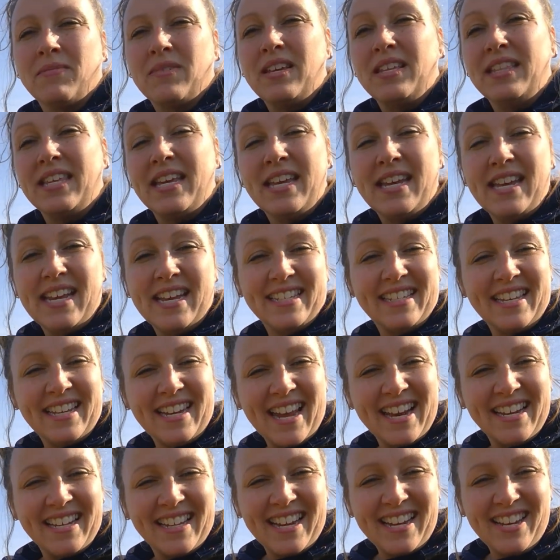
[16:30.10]
that it's like,
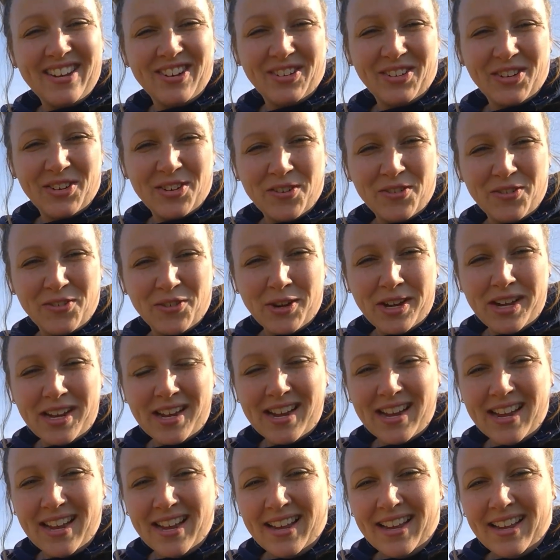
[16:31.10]
kind of like your little
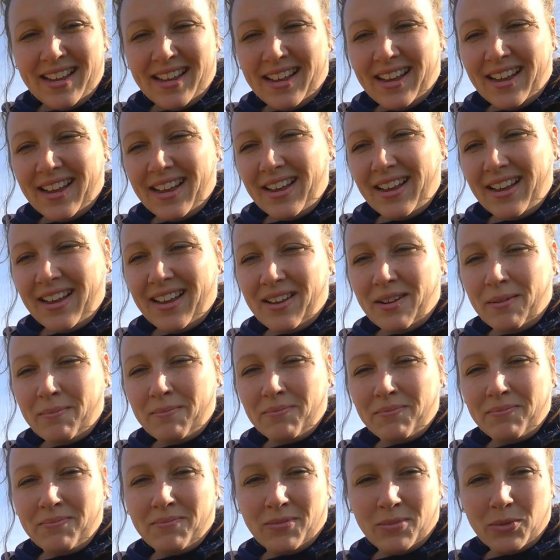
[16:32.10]
free
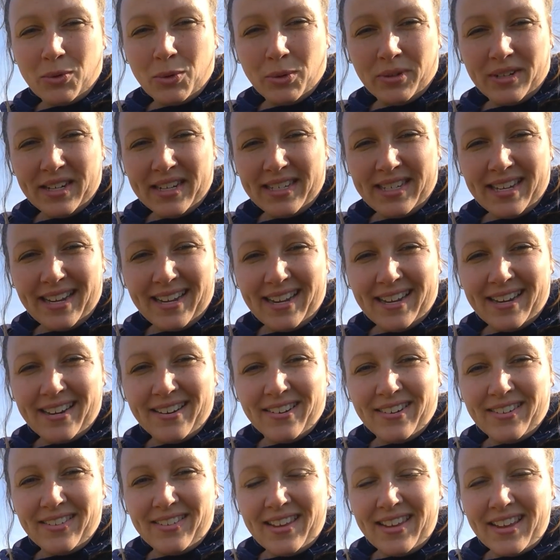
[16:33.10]
um, golden ticket here
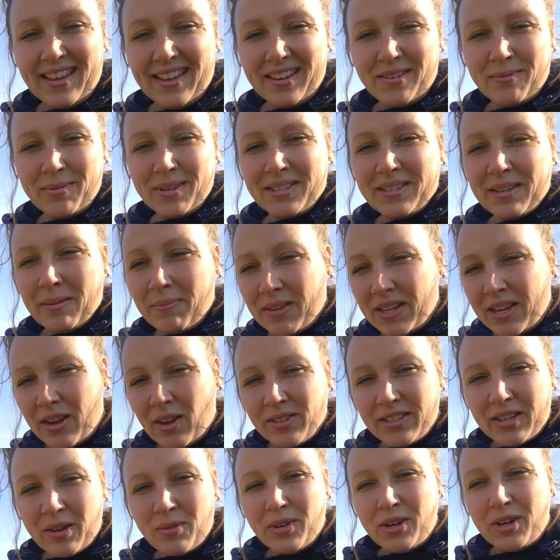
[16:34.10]
at the end, but something
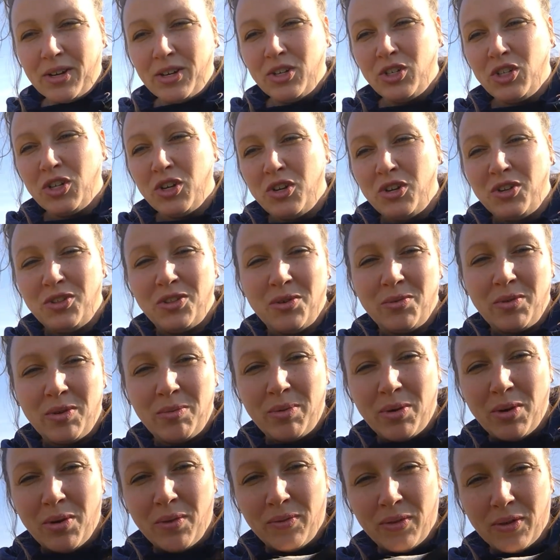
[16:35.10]
else I wanted to show you that we
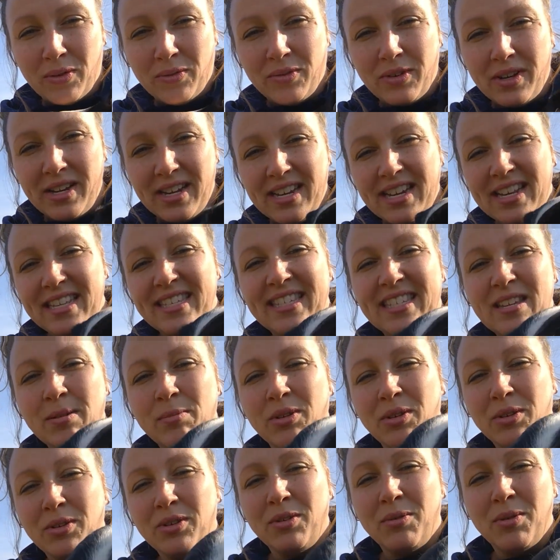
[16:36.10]
built for free, and it's
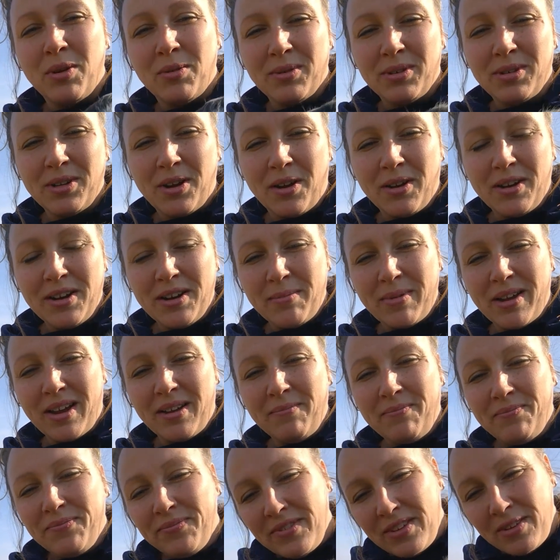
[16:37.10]
similar to what we're talking about.
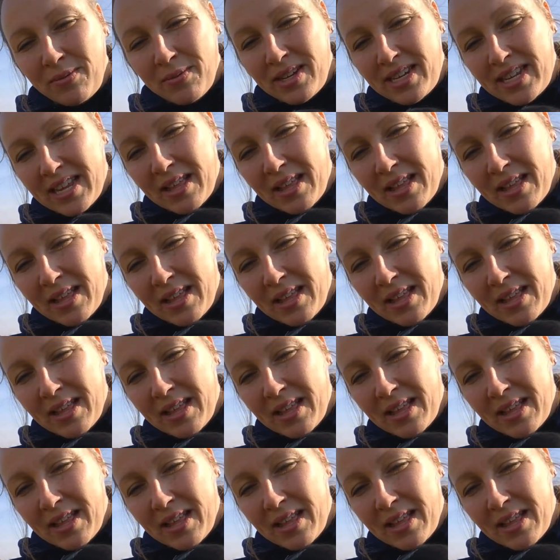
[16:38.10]
You want to